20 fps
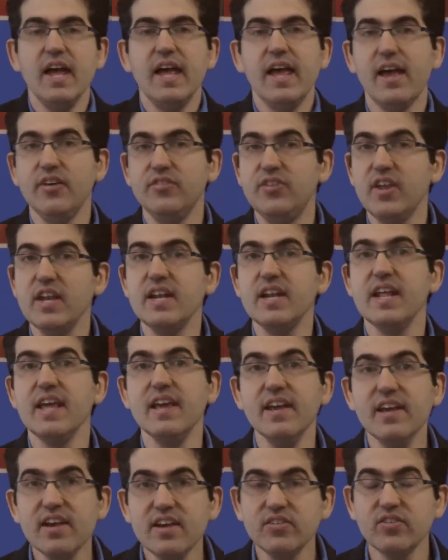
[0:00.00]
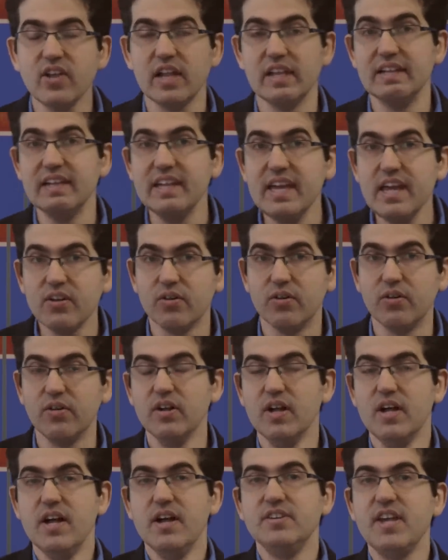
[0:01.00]
is that it is
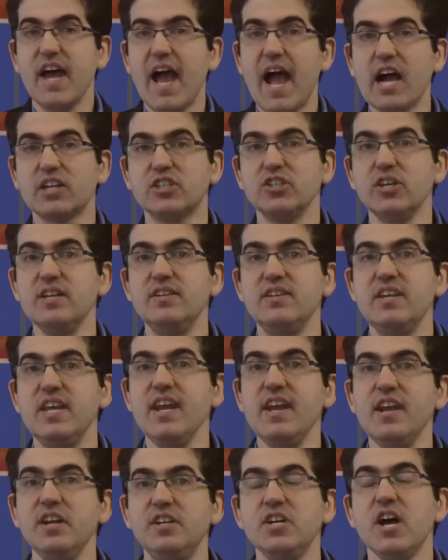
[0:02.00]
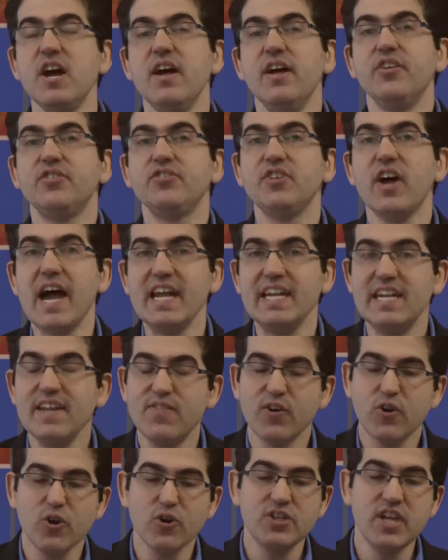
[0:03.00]
legal to actually teach
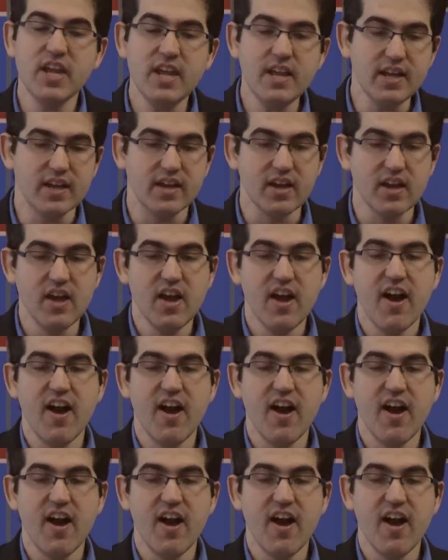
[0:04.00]
scientific critique